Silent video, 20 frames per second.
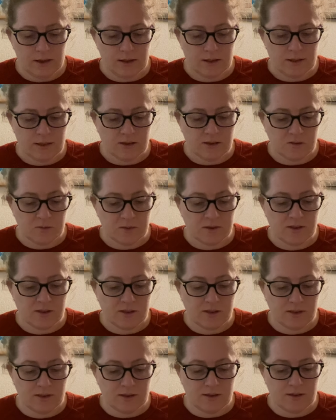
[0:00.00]
this was
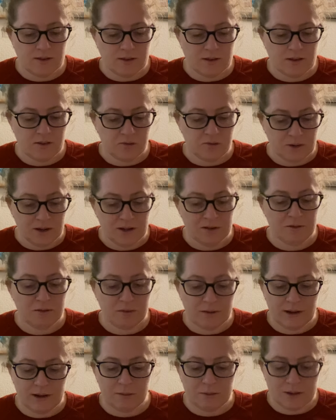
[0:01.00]
a
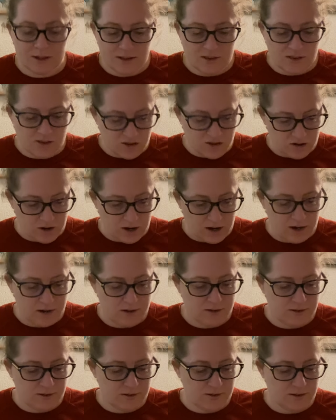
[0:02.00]
2021
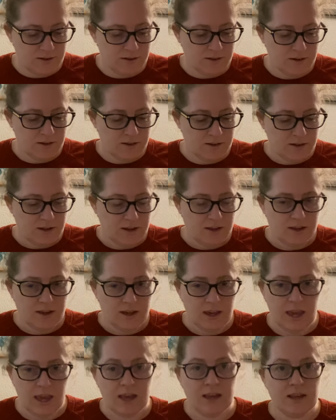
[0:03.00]
start,
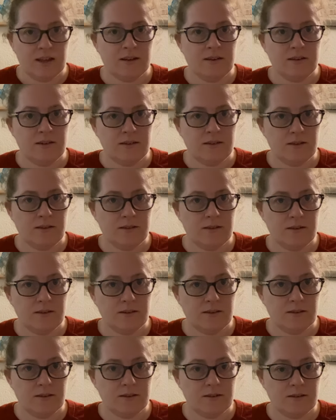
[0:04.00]
and
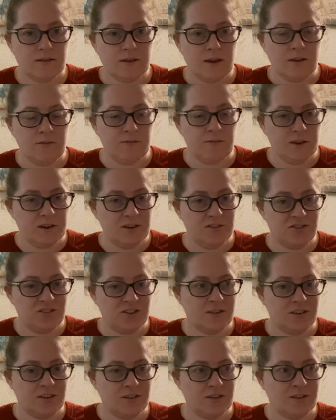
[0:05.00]
I finished
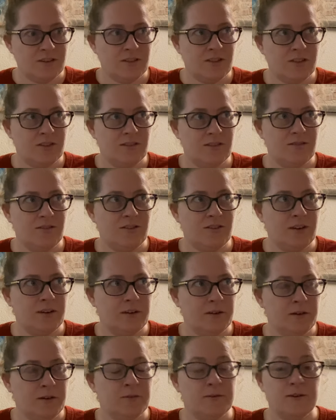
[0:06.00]
it
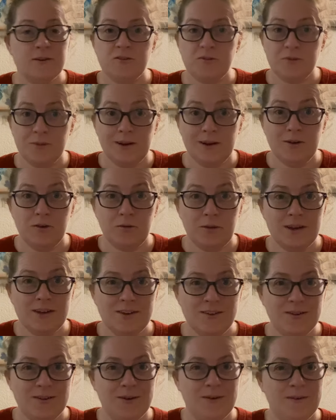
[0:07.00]
January 1st,
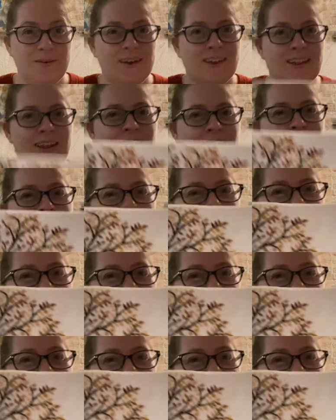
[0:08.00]
2022, and that is